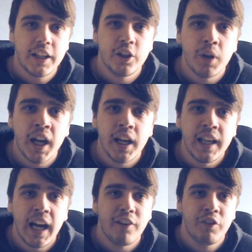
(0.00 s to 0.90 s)
than United
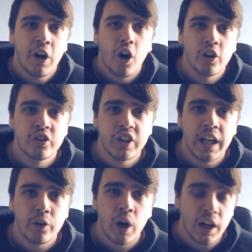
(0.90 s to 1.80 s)
have on
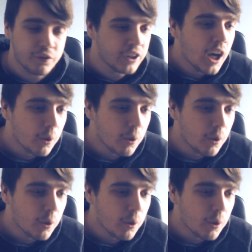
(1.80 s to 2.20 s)
centre-halves.